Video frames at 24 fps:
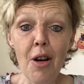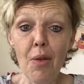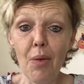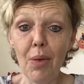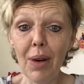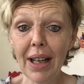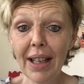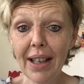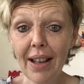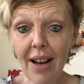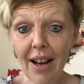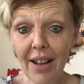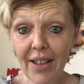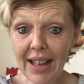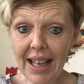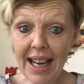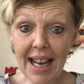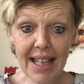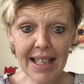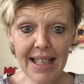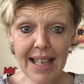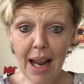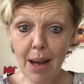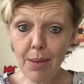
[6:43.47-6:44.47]
Well, y'all, the
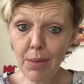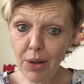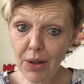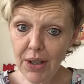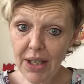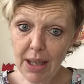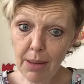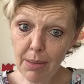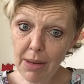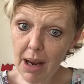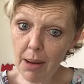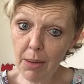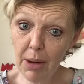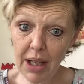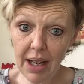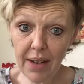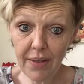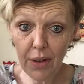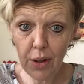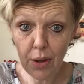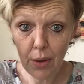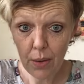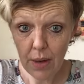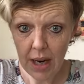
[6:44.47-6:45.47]
next time you see me, I'm going to
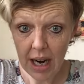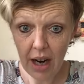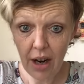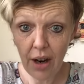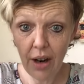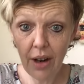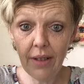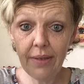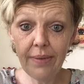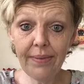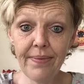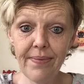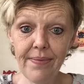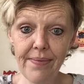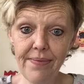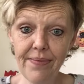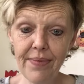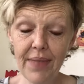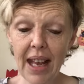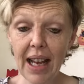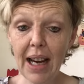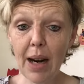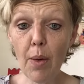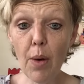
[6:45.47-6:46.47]
have new hair,
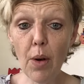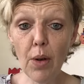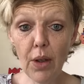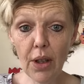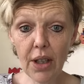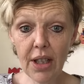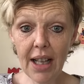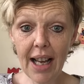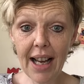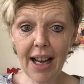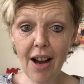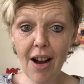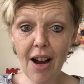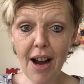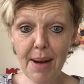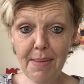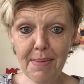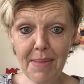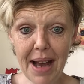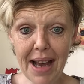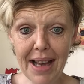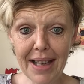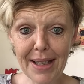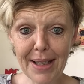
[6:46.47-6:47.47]
and I won't look like a hot
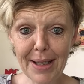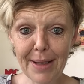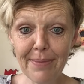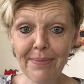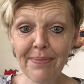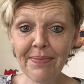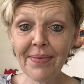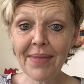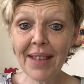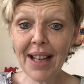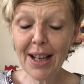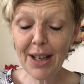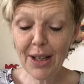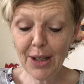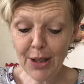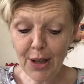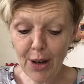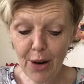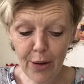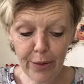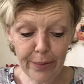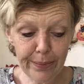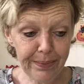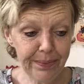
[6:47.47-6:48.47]
mess.
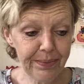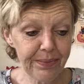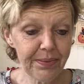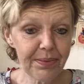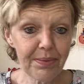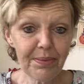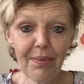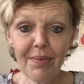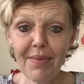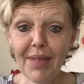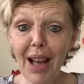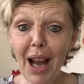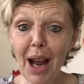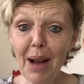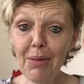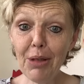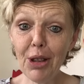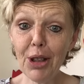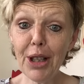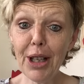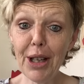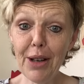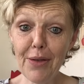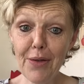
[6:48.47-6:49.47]
So I'm
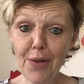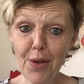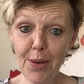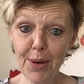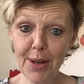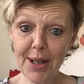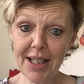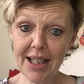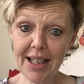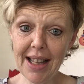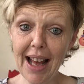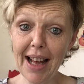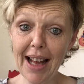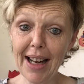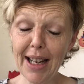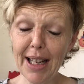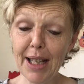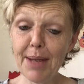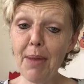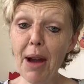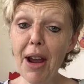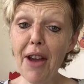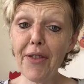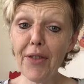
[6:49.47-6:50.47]
looking forward to that.
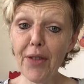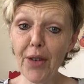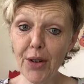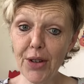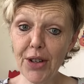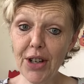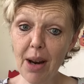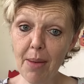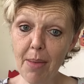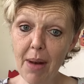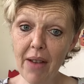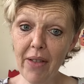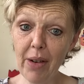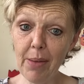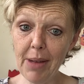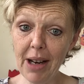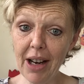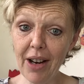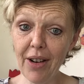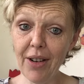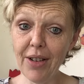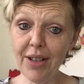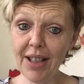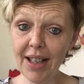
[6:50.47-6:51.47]
It's my first time having my
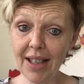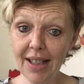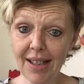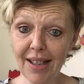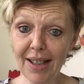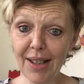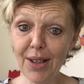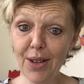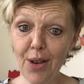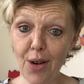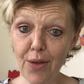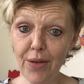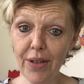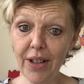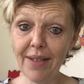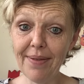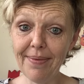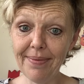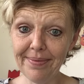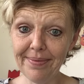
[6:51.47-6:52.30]
hair done since COVID.